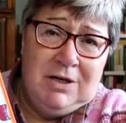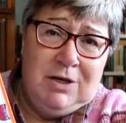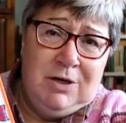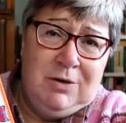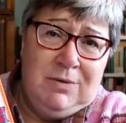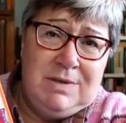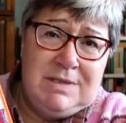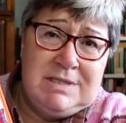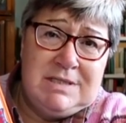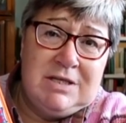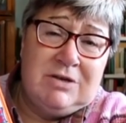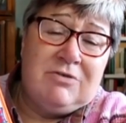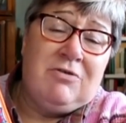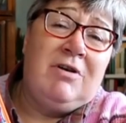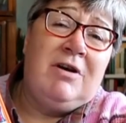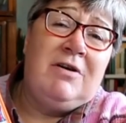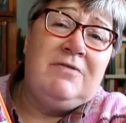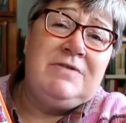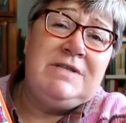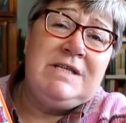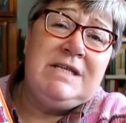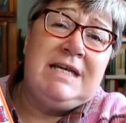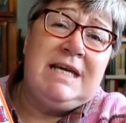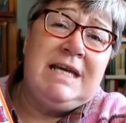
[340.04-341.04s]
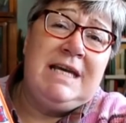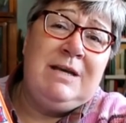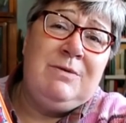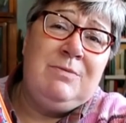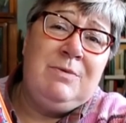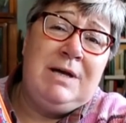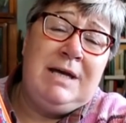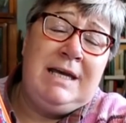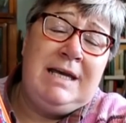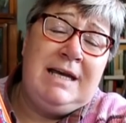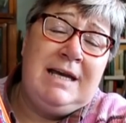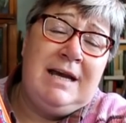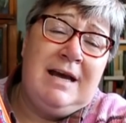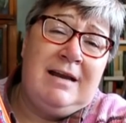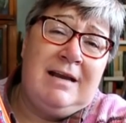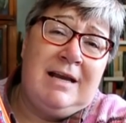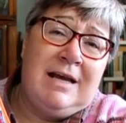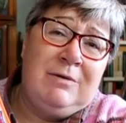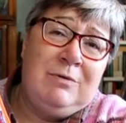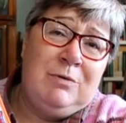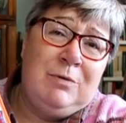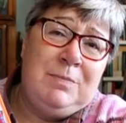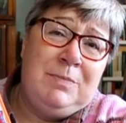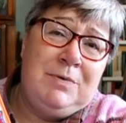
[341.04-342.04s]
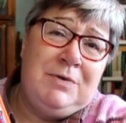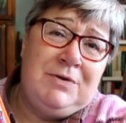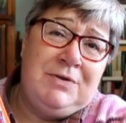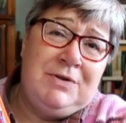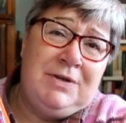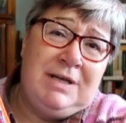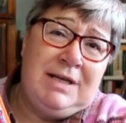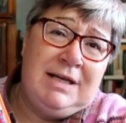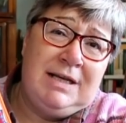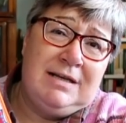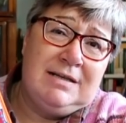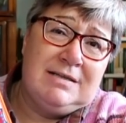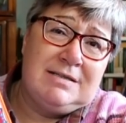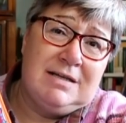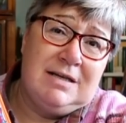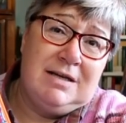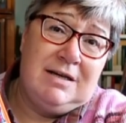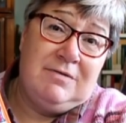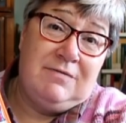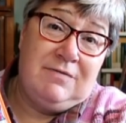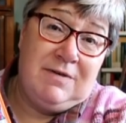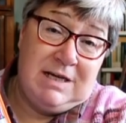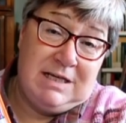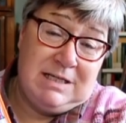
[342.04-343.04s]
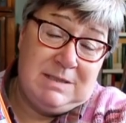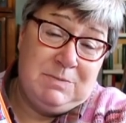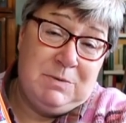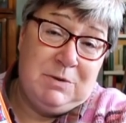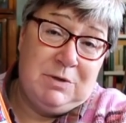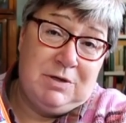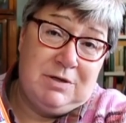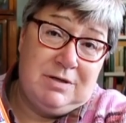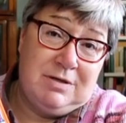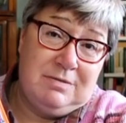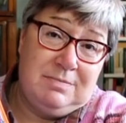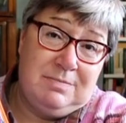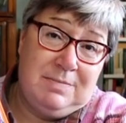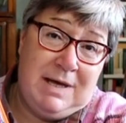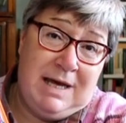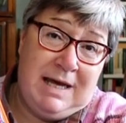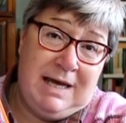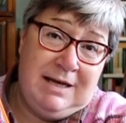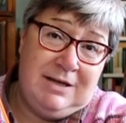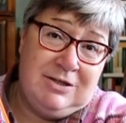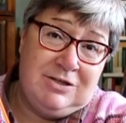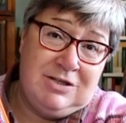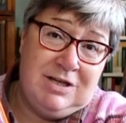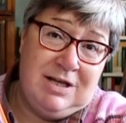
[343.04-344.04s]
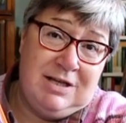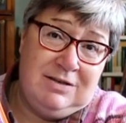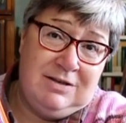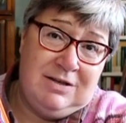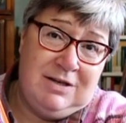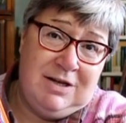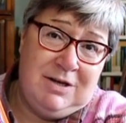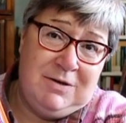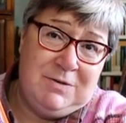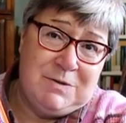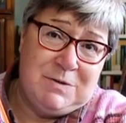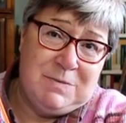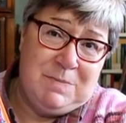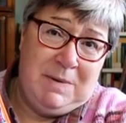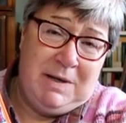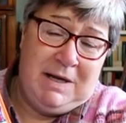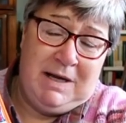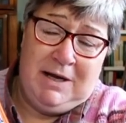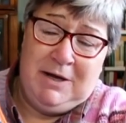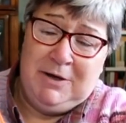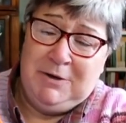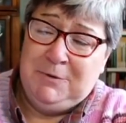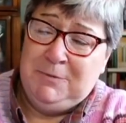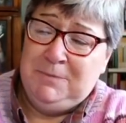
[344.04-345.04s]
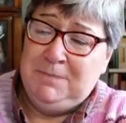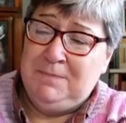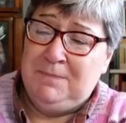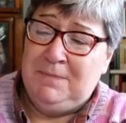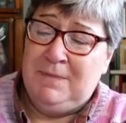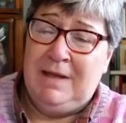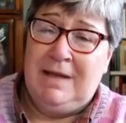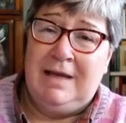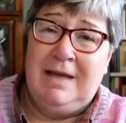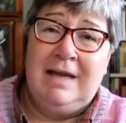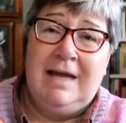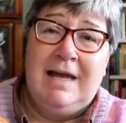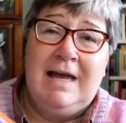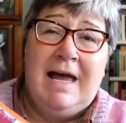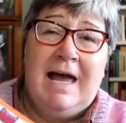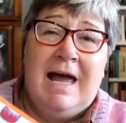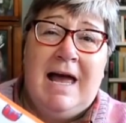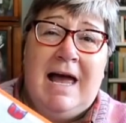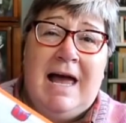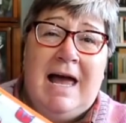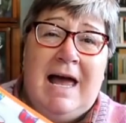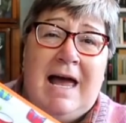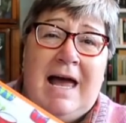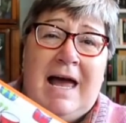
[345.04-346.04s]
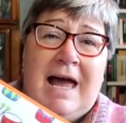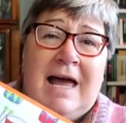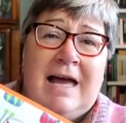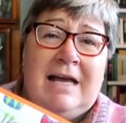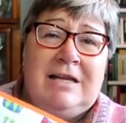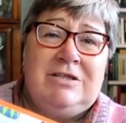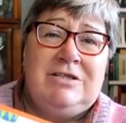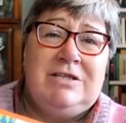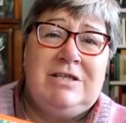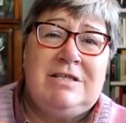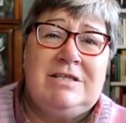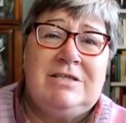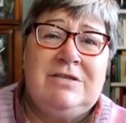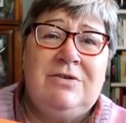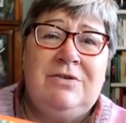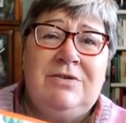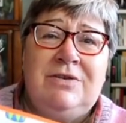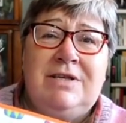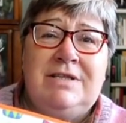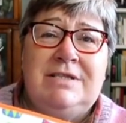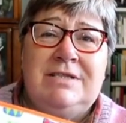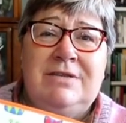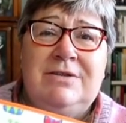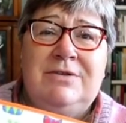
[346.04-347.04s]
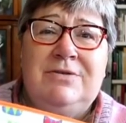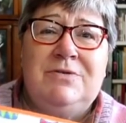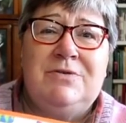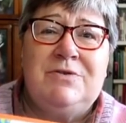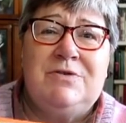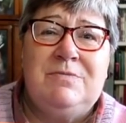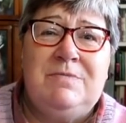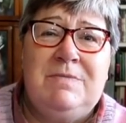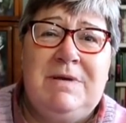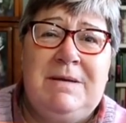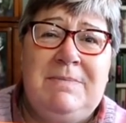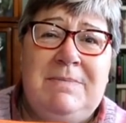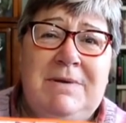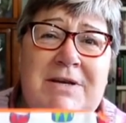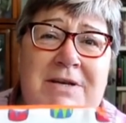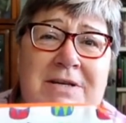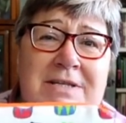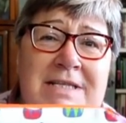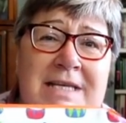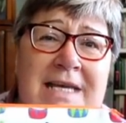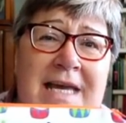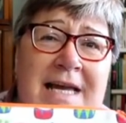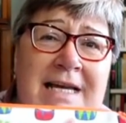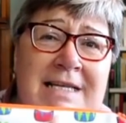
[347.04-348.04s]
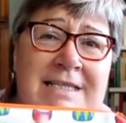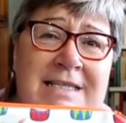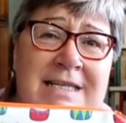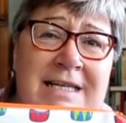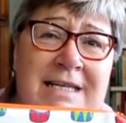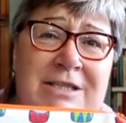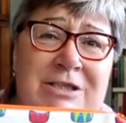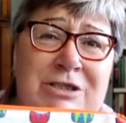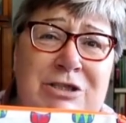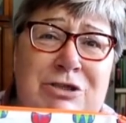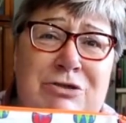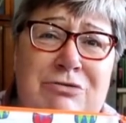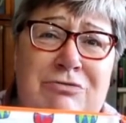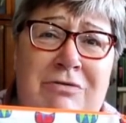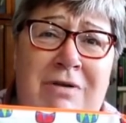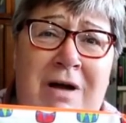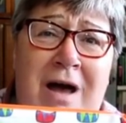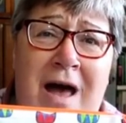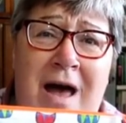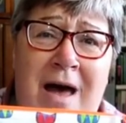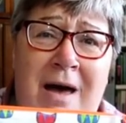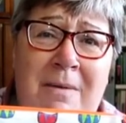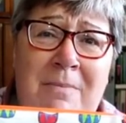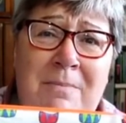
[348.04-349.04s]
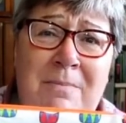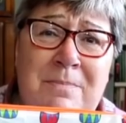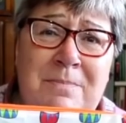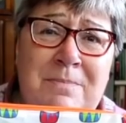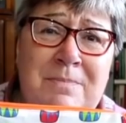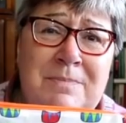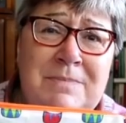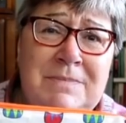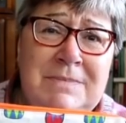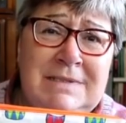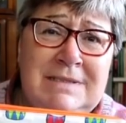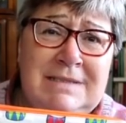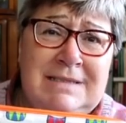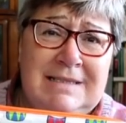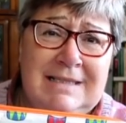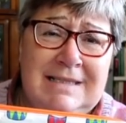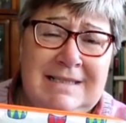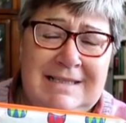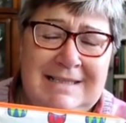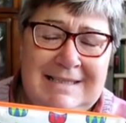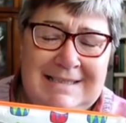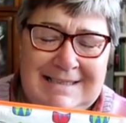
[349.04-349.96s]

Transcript: who is the Crafty Kiwi, and I will put the link to her Facebook page in the notes below. And she saw this and thought of me because it has drums.